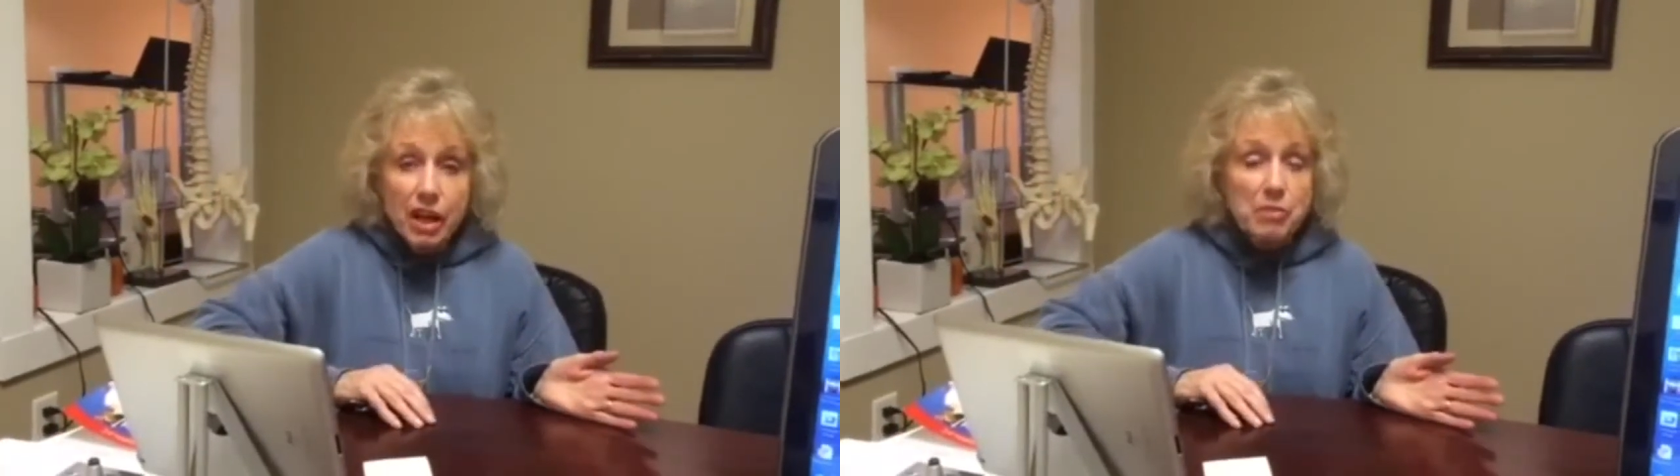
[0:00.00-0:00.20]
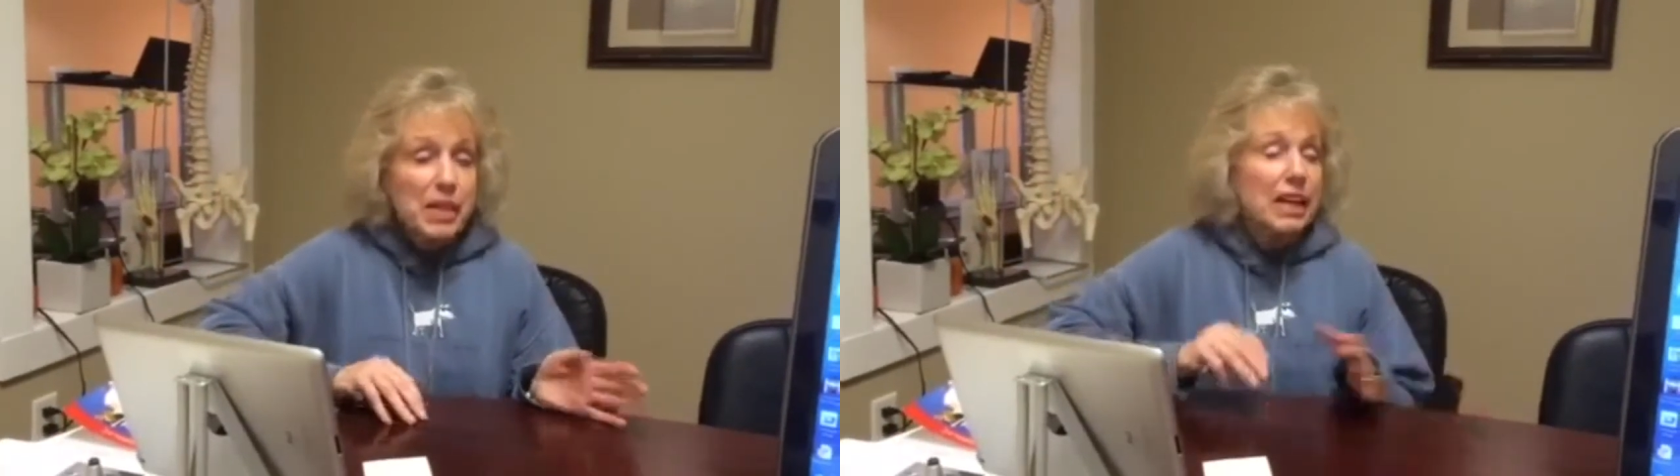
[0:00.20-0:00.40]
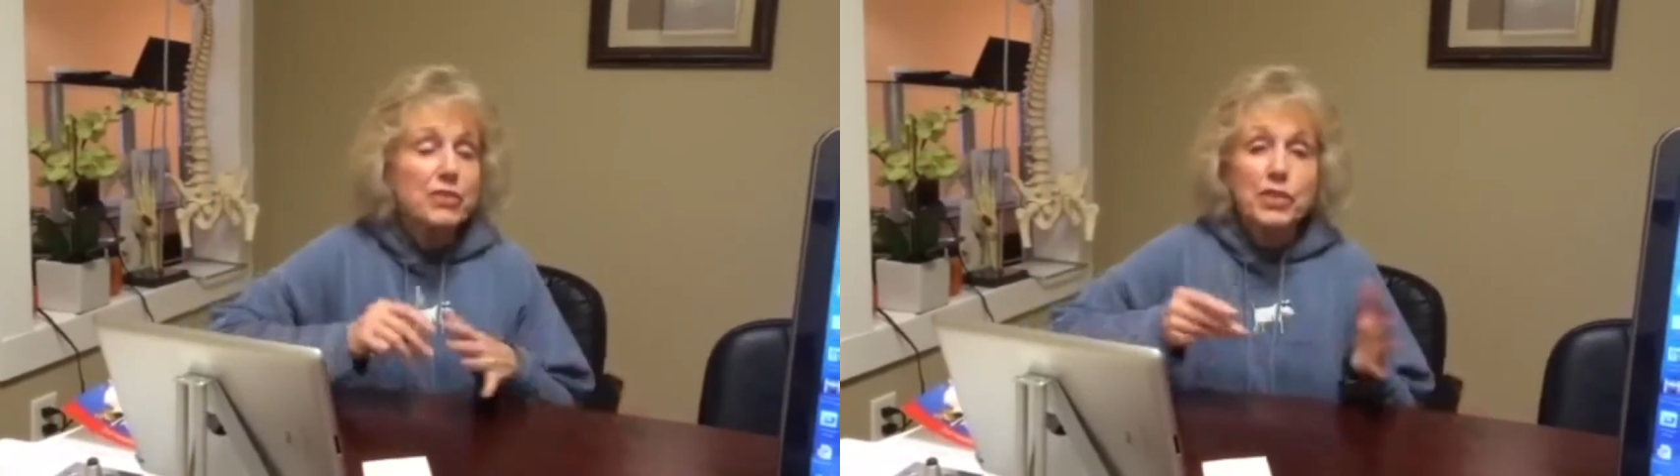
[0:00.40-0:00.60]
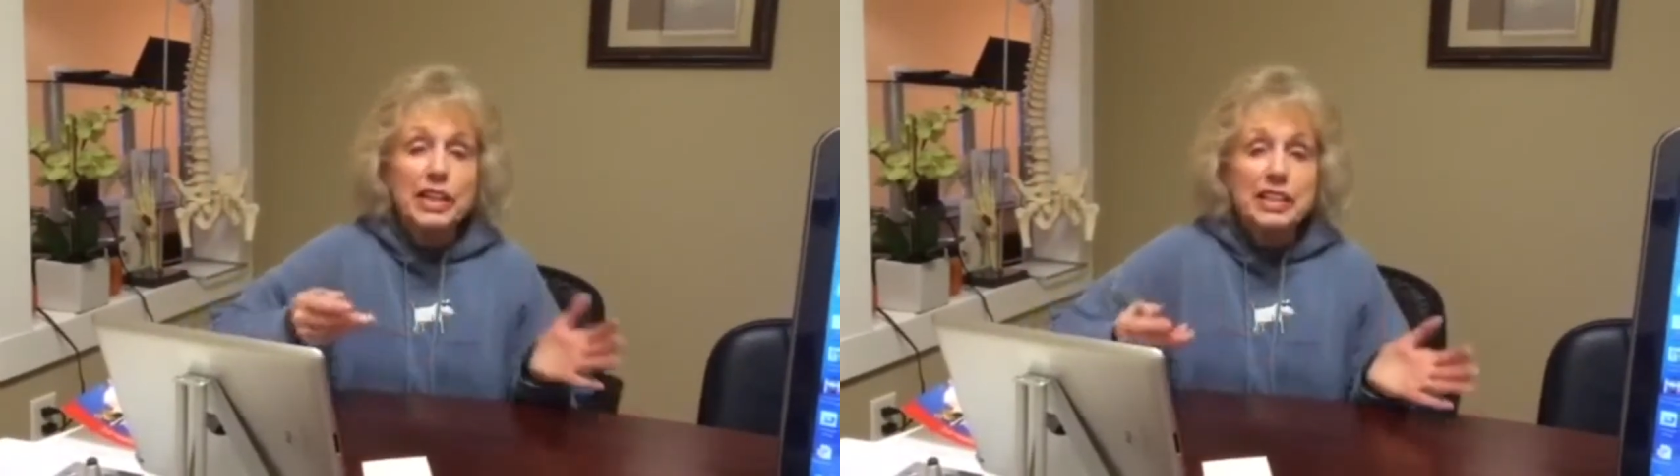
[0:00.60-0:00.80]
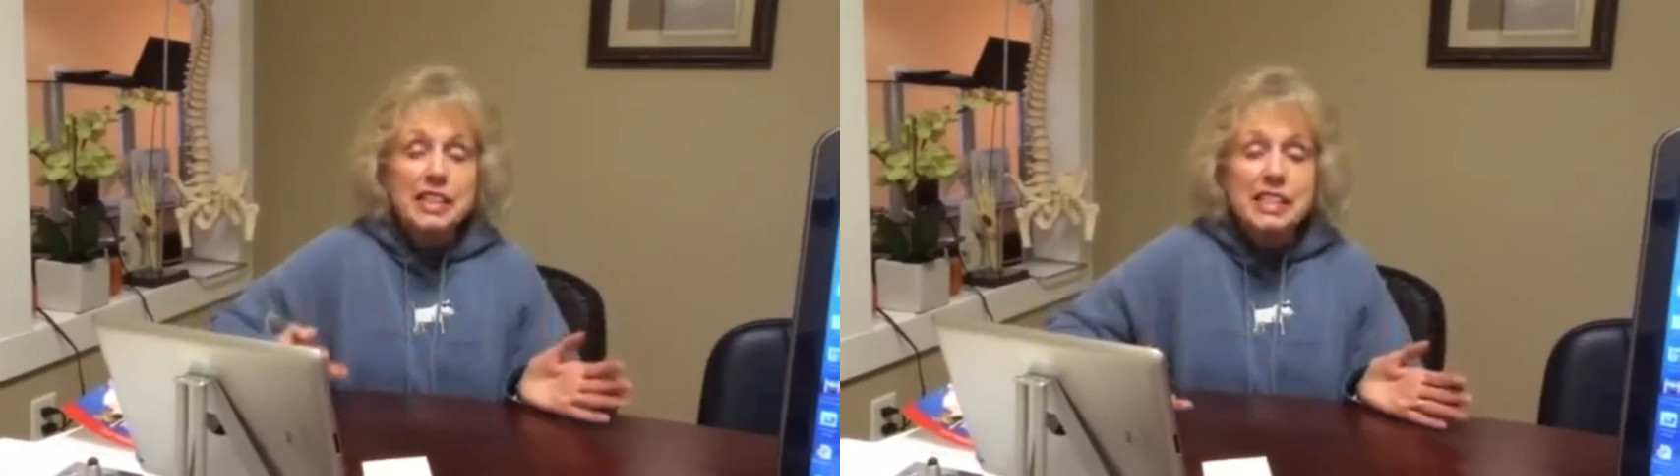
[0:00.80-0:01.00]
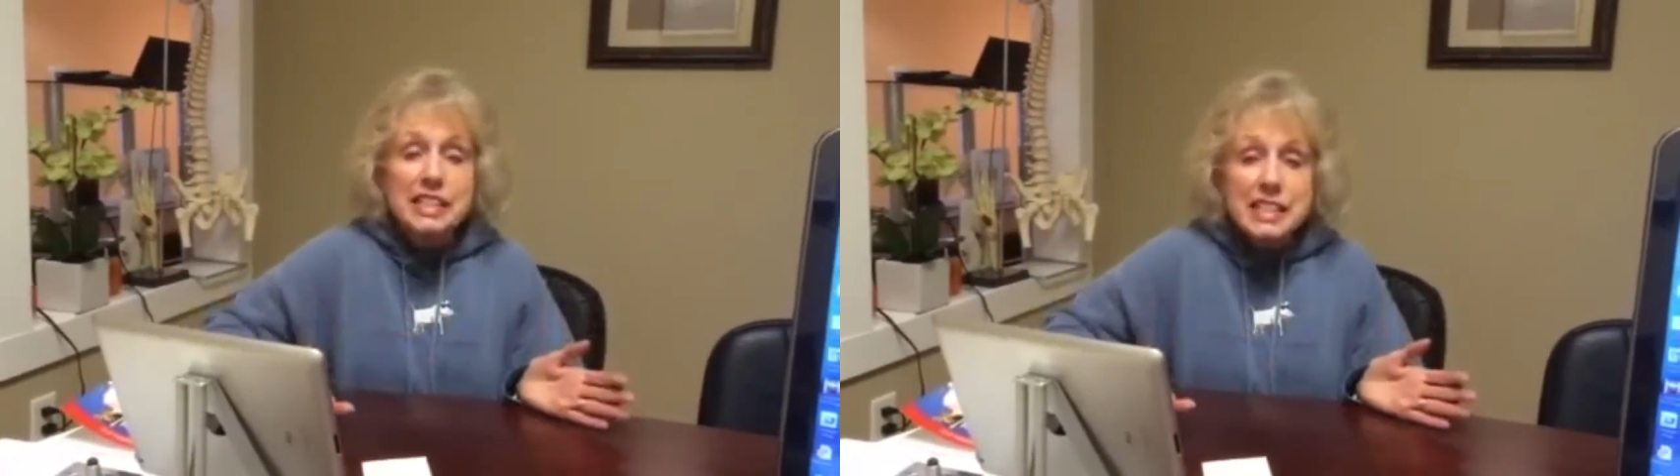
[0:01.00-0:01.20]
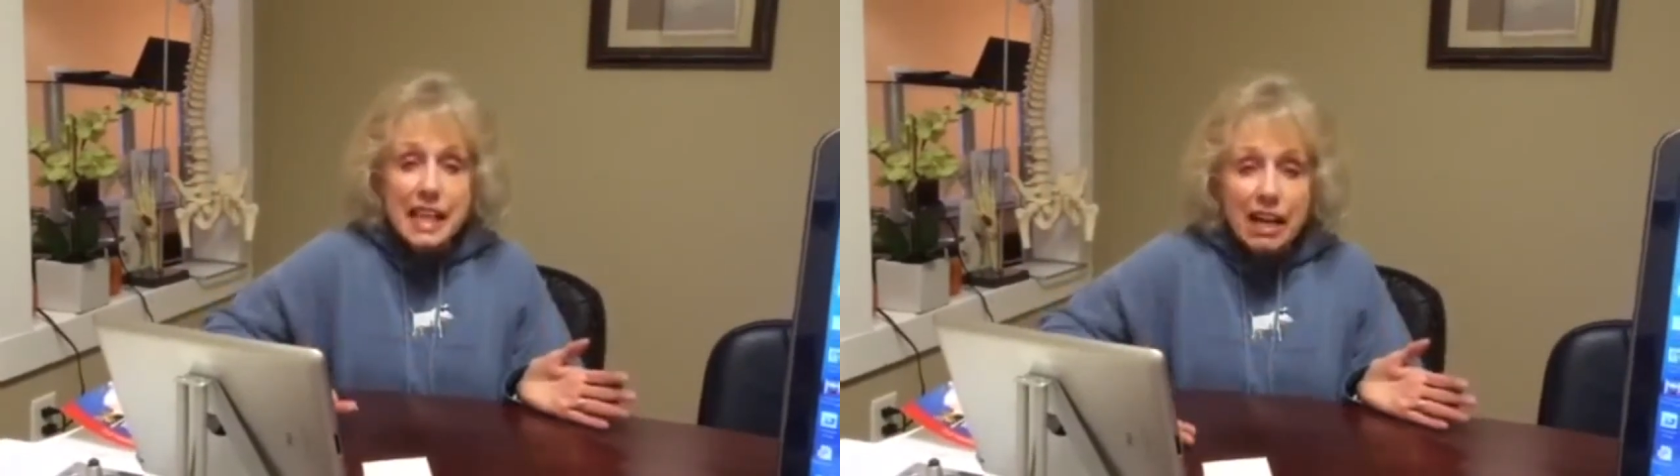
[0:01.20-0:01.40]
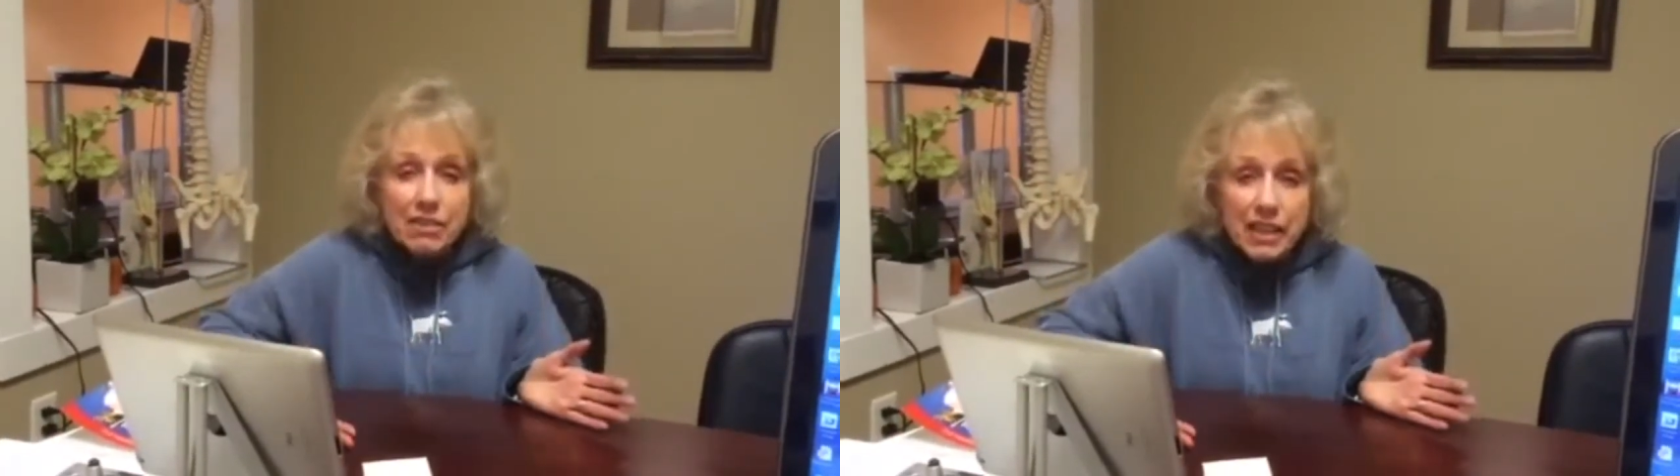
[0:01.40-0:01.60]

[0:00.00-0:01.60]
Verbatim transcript: I'm not afraid to sit down